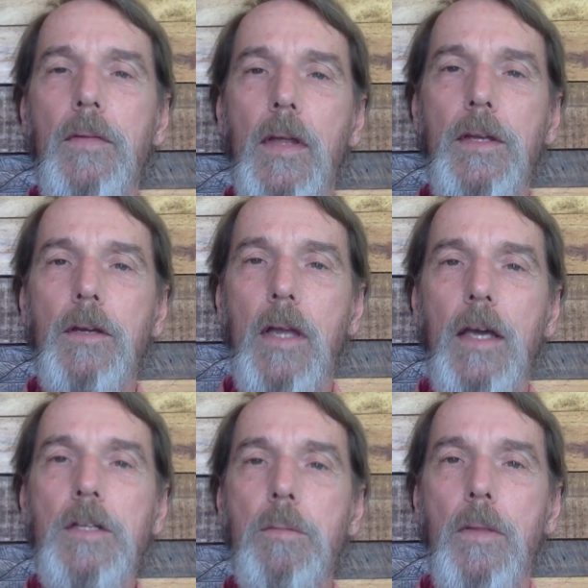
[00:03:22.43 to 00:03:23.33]
Then you
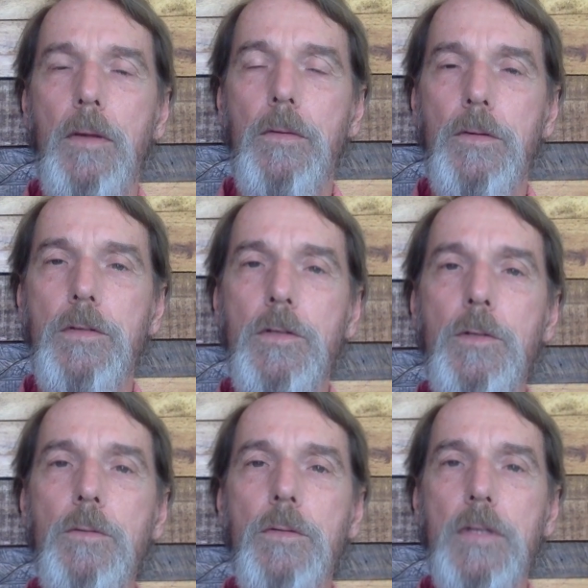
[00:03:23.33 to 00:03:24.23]
engage with other
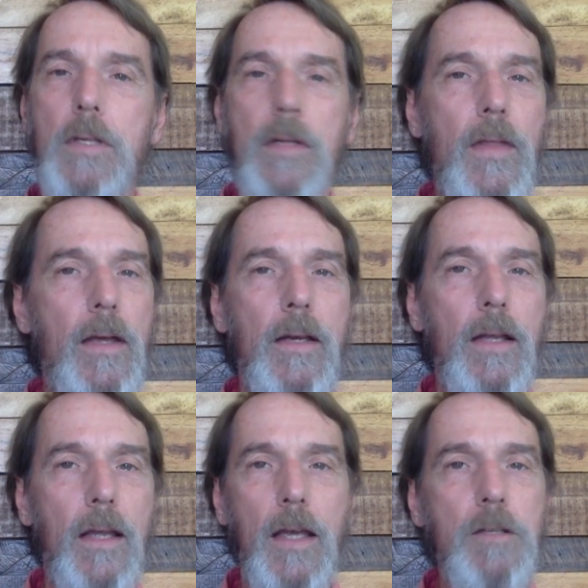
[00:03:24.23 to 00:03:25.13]
students, and in that
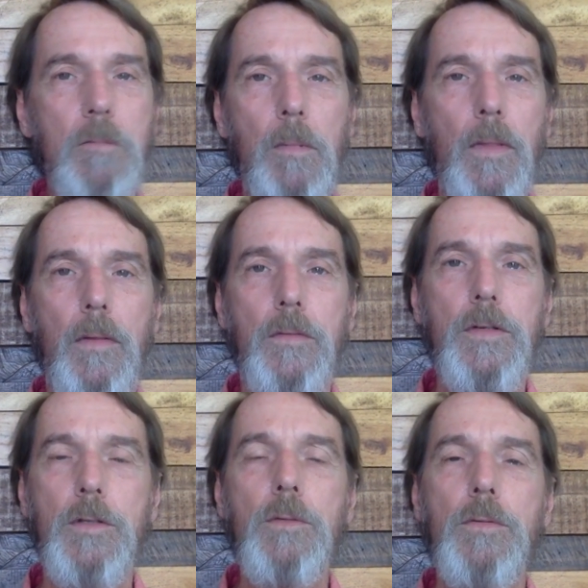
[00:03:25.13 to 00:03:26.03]
engagement with other
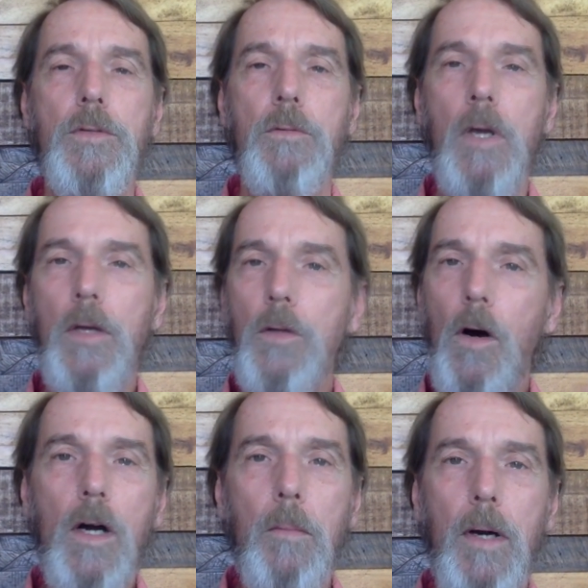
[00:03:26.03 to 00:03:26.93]
students, you
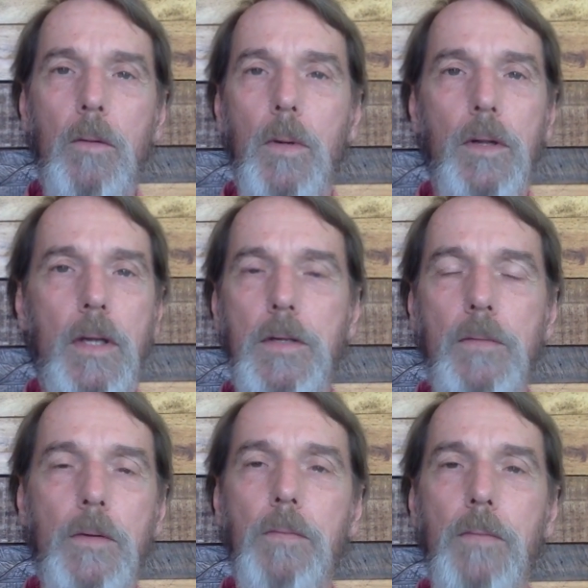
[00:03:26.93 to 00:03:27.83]
talk about what each
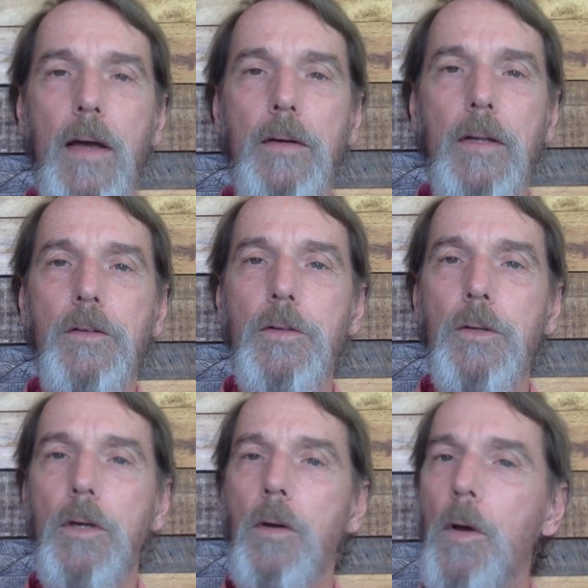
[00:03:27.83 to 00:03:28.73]
of you have found, and so
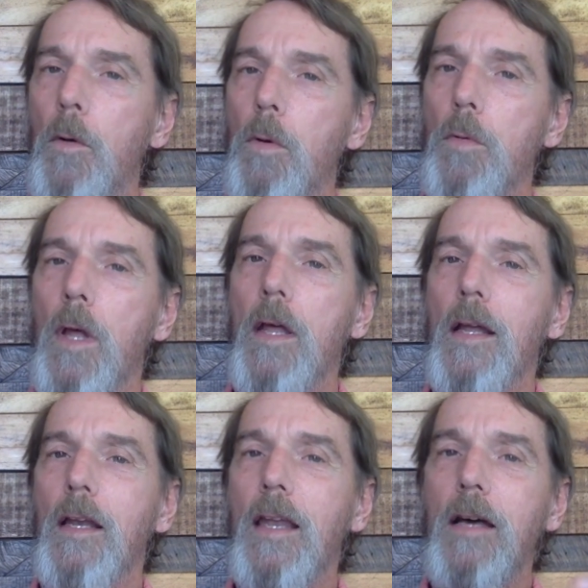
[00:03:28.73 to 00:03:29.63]
you, quote,
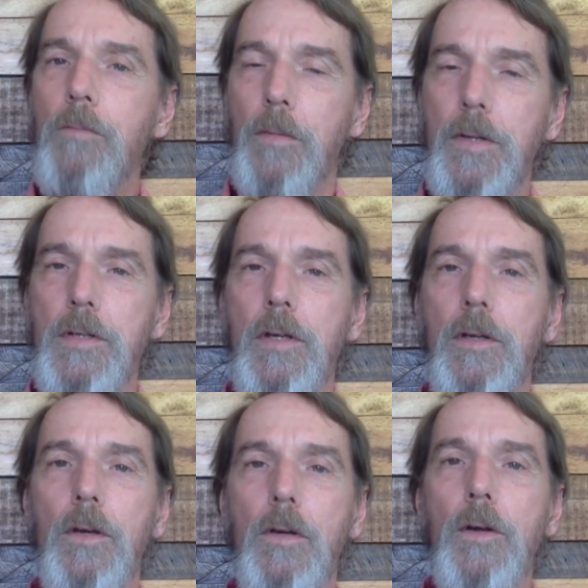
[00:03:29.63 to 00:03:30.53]
leverage
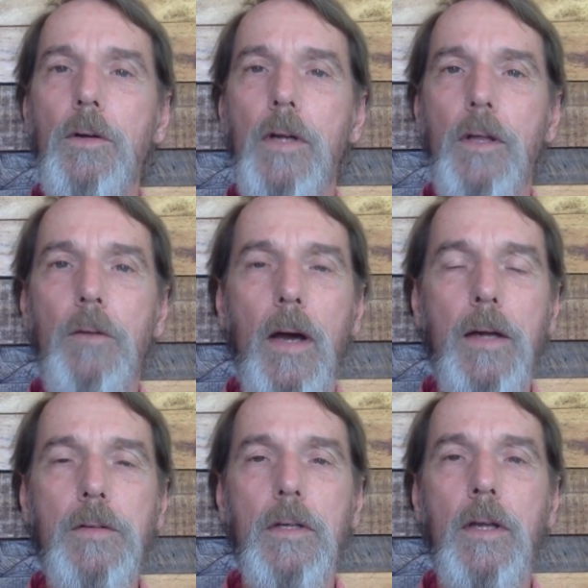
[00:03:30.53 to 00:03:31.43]
your learning. You
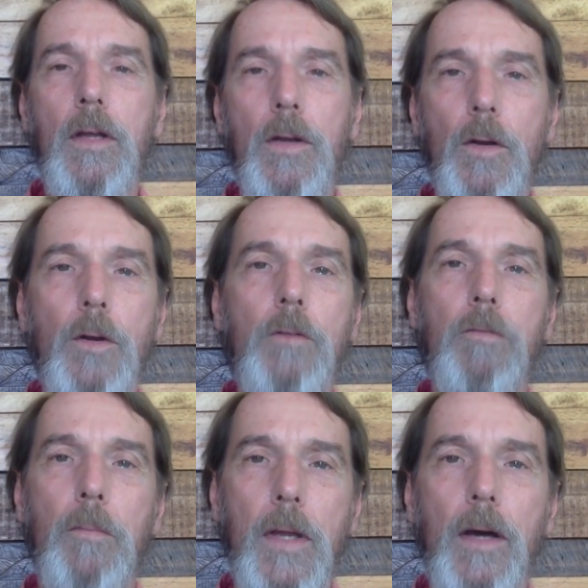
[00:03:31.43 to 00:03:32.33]
actually learn
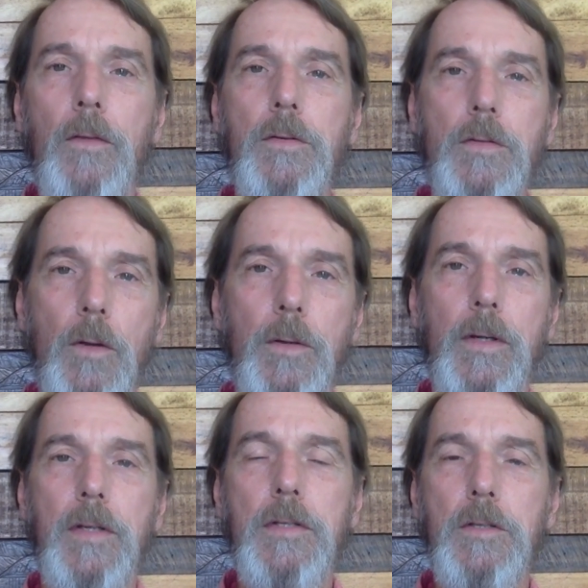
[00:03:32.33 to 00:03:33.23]
from the others'
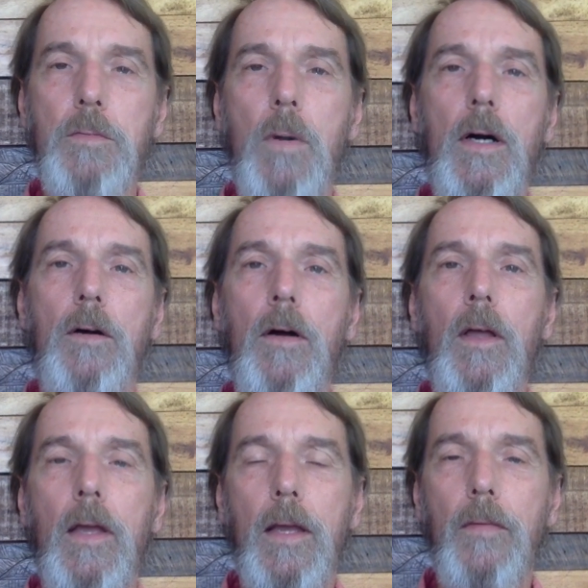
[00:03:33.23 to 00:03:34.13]
learnings as well
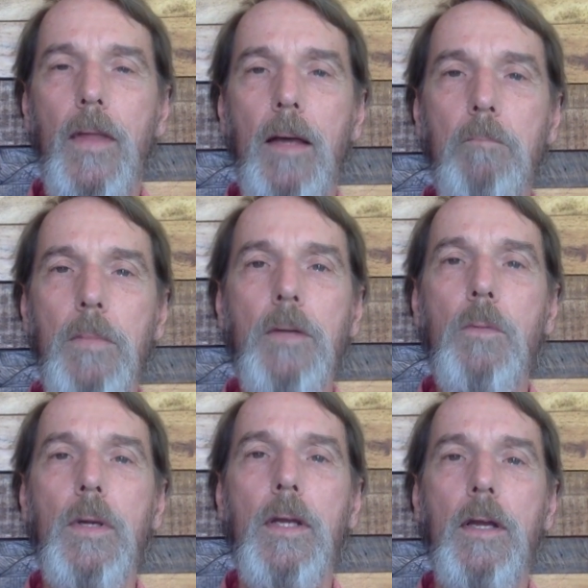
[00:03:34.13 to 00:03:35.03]
in that
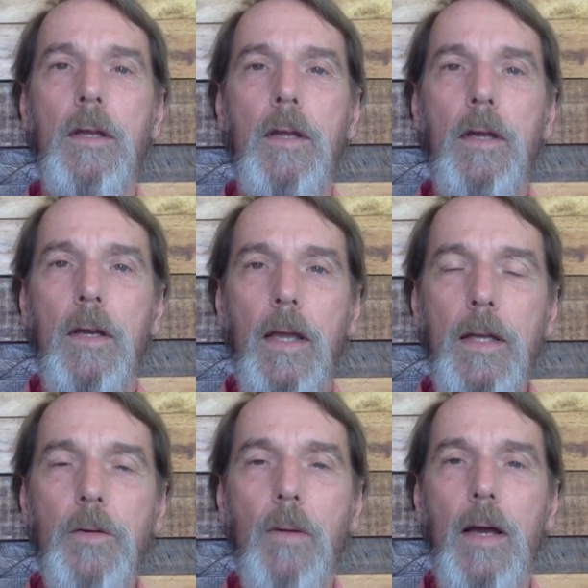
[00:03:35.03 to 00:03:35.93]
midweek
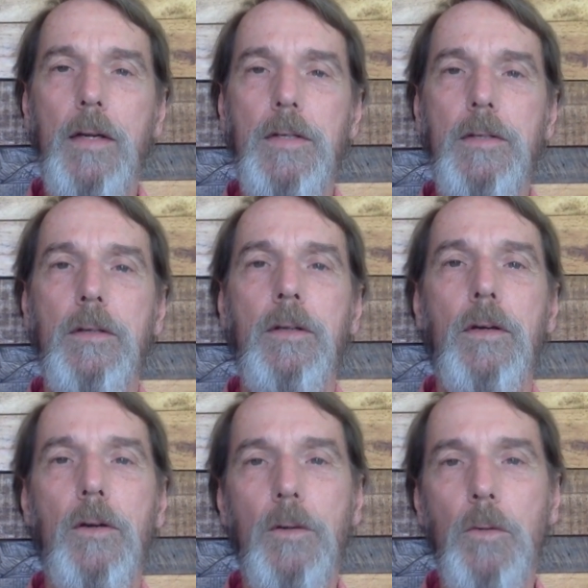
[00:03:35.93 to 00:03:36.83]
interaction
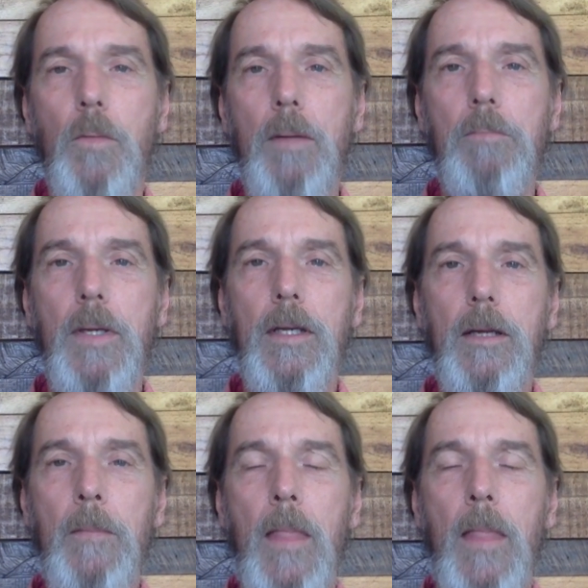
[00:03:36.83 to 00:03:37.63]
called a web meeting.